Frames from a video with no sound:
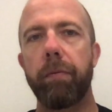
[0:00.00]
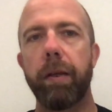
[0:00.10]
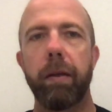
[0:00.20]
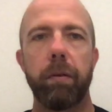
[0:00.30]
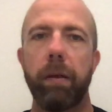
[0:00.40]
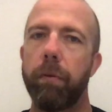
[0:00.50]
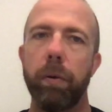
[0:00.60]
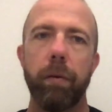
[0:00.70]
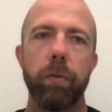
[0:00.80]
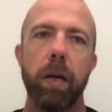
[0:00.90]
That'll give you
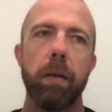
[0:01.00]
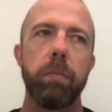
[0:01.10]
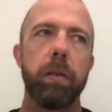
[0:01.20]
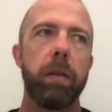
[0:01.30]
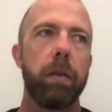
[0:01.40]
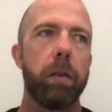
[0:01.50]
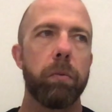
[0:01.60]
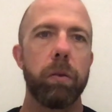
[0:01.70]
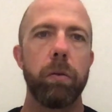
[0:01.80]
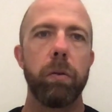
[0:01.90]
enough time to
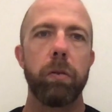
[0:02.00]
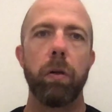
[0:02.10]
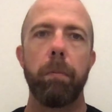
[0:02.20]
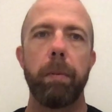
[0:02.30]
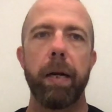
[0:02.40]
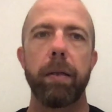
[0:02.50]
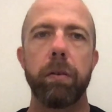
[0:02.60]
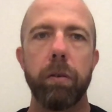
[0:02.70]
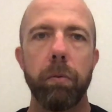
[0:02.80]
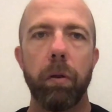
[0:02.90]
do your drop bags
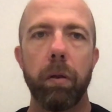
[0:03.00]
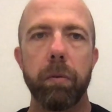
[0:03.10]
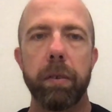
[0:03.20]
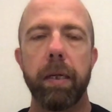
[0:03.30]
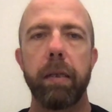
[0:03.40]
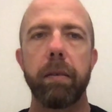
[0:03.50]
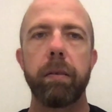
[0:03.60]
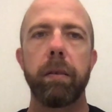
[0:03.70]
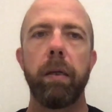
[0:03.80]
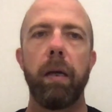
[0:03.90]
and do all those things.
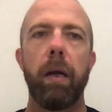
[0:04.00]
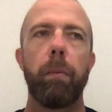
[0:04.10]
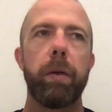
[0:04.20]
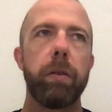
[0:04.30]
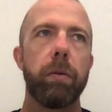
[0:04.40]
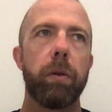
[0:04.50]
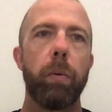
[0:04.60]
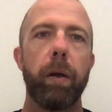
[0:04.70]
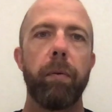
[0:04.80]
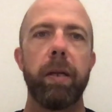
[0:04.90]
We can do a
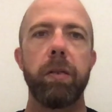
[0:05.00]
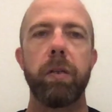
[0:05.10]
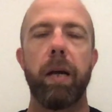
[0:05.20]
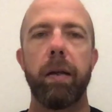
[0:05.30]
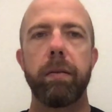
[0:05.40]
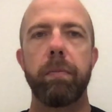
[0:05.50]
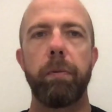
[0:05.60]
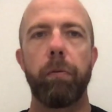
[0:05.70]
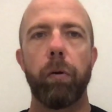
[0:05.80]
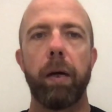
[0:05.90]
quick race chat
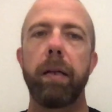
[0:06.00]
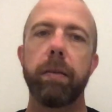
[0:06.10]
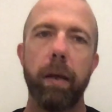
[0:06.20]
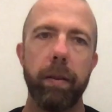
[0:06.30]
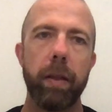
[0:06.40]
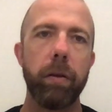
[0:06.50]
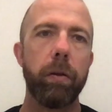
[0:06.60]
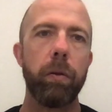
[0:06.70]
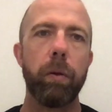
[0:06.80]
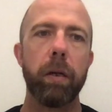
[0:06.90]
beforehand, and then
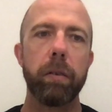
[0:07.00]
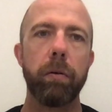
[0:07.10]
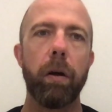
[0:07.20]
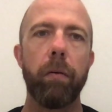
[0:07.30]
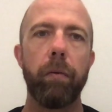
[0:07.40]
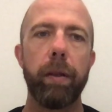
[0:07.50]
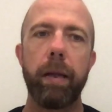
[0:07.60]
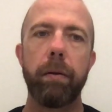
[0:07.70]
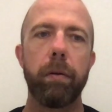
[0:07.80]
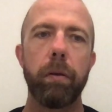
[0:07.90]
you guys are off, and
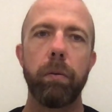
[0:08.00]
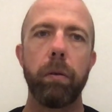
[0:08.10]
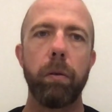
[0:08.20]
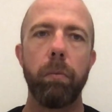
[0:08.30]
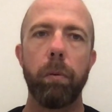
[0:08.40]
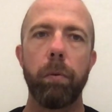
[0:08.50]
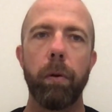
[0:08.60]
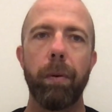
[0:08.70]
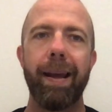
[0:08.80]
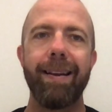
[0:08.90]
then you won't
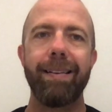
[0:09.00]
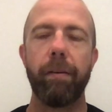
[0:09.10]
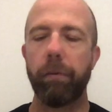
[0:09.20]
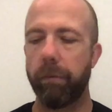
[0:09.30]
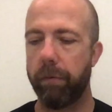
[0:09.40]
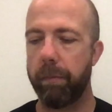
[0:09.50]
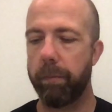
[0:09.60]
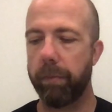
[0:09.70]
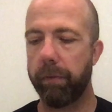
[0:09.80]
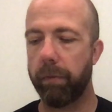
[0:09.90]
know it any different from
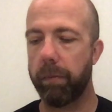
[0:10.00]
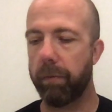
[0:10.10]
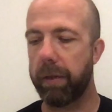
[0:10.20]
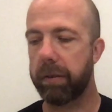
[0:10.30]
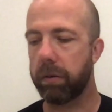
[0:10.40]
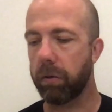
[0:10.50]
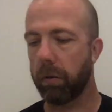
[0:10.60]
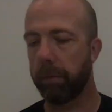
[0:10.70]
the race at all.